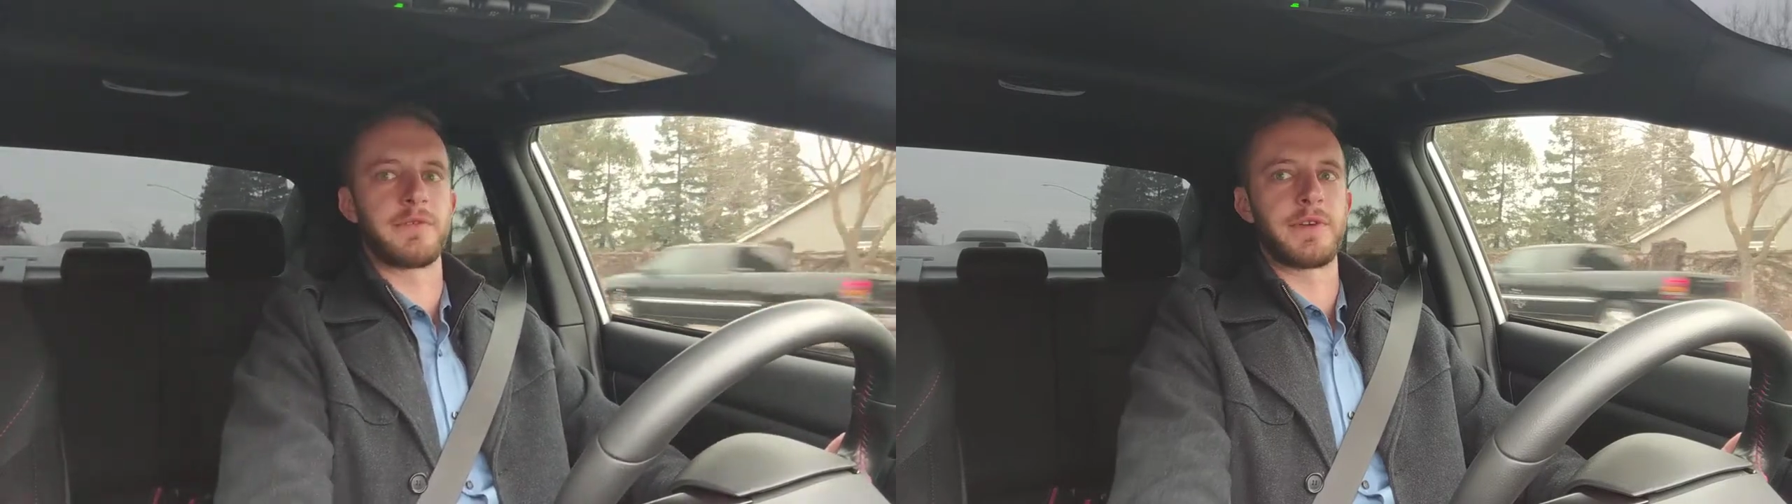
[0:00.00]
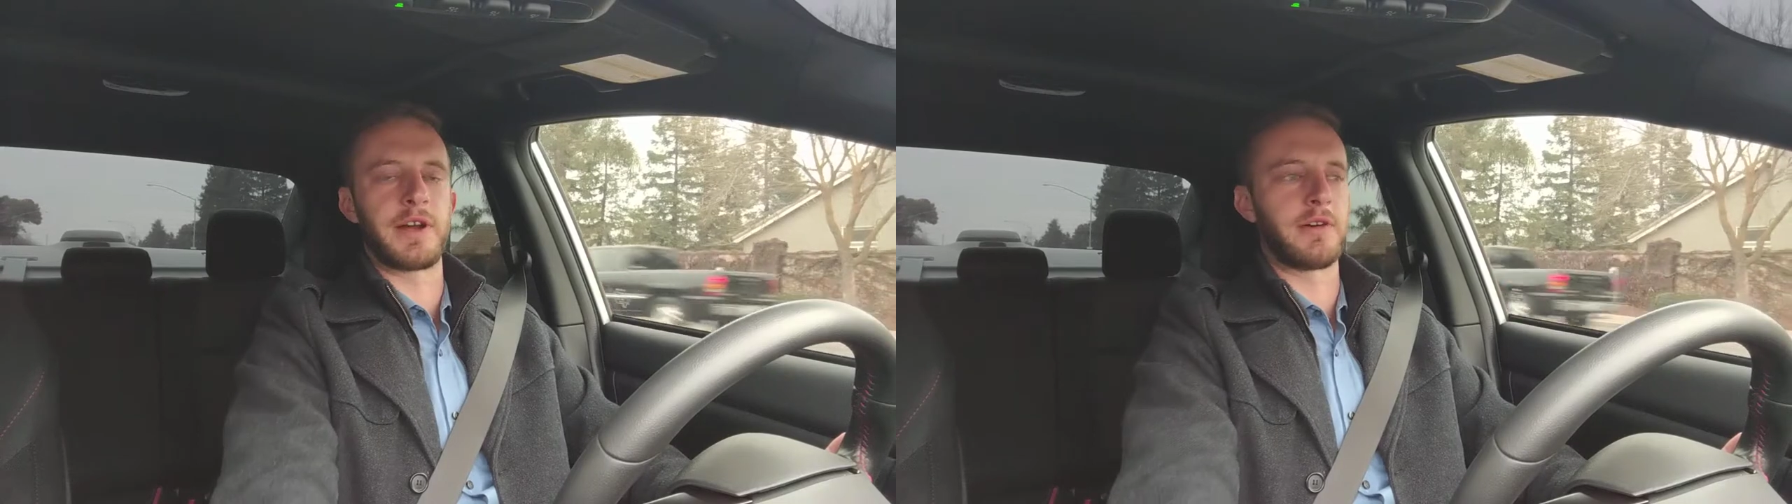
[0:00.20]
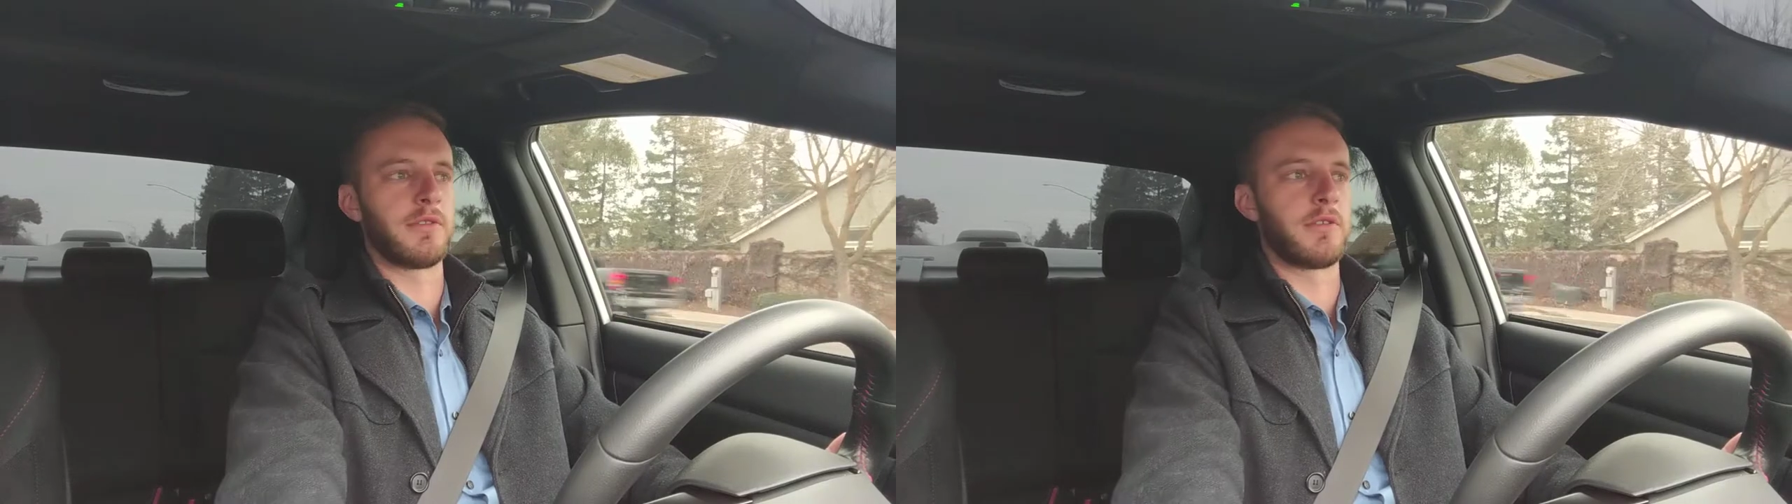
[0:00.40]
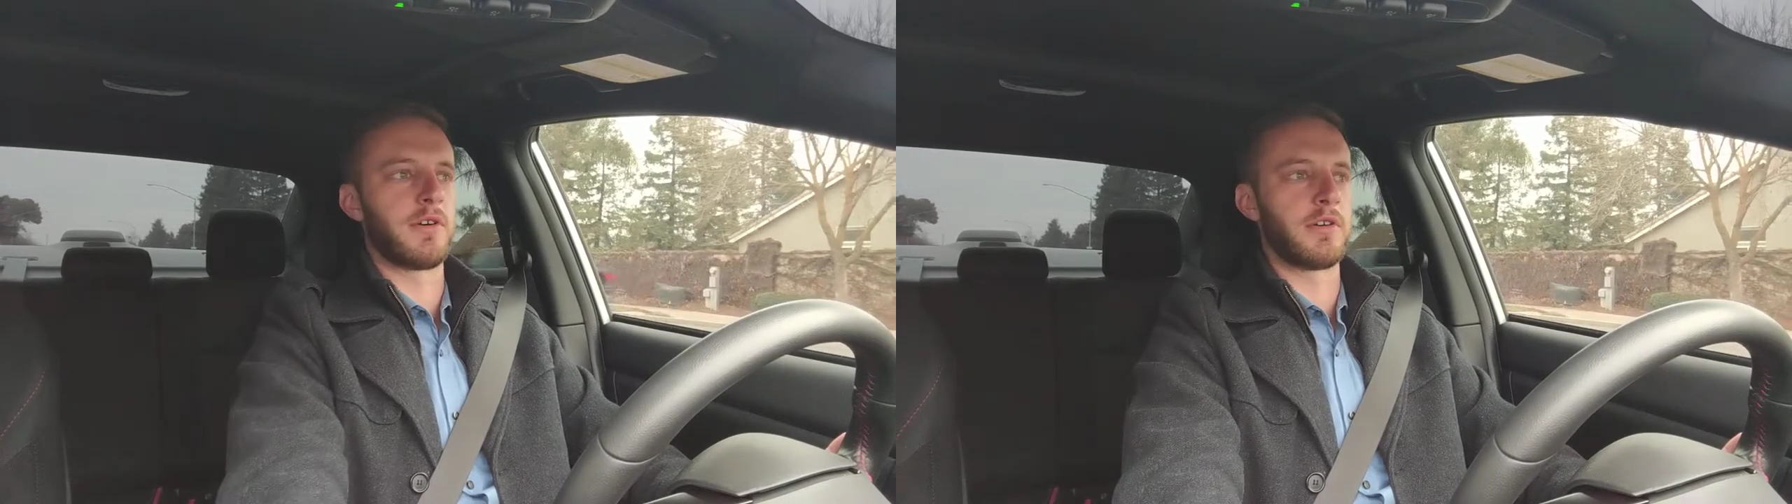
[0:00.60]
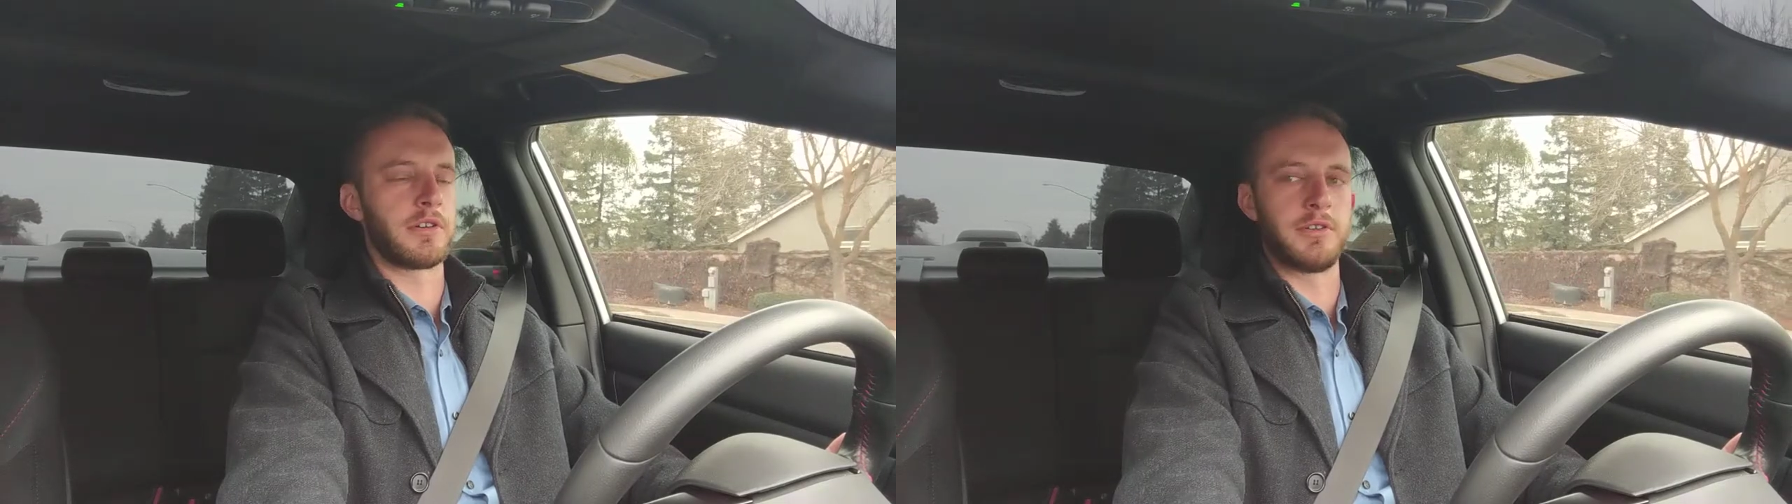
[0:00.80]
of how
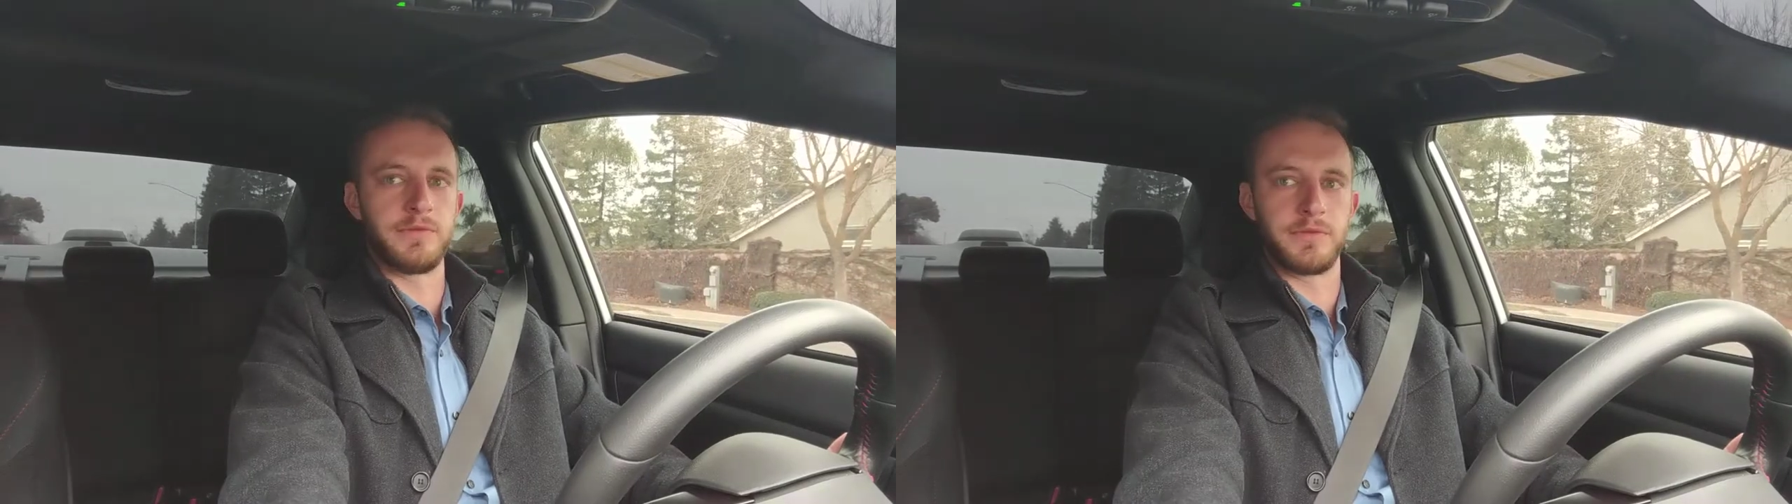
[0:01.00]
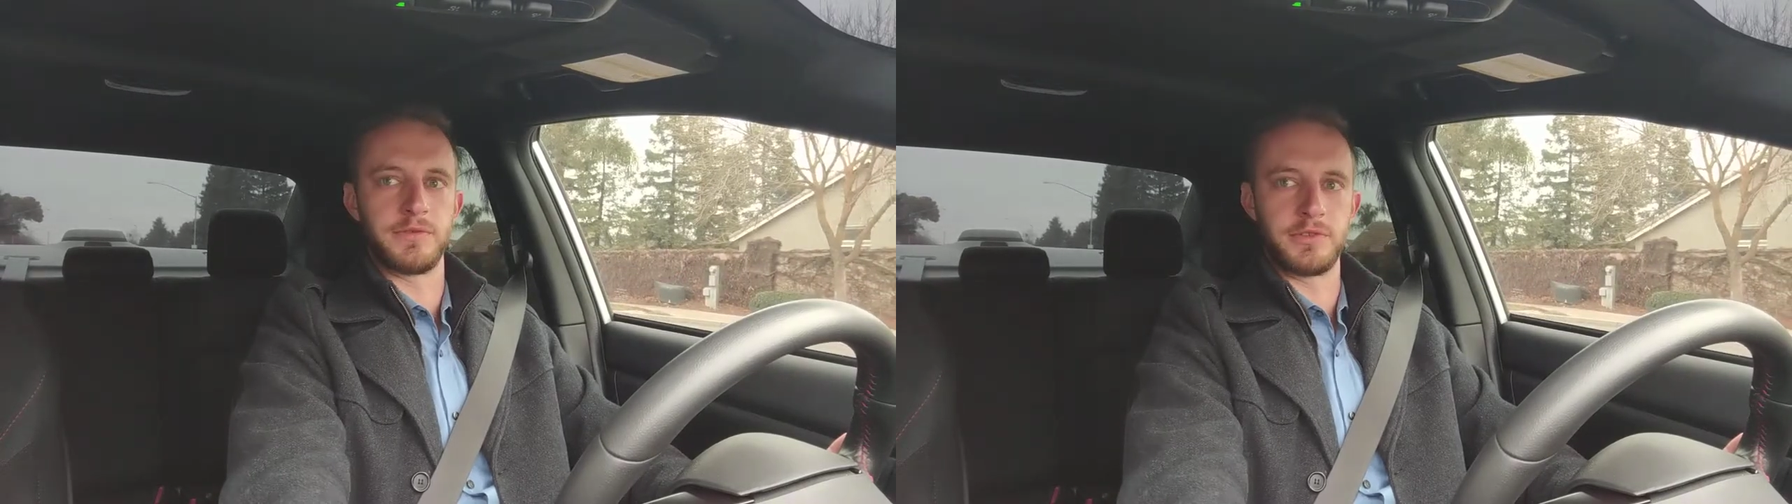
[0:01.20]
long you've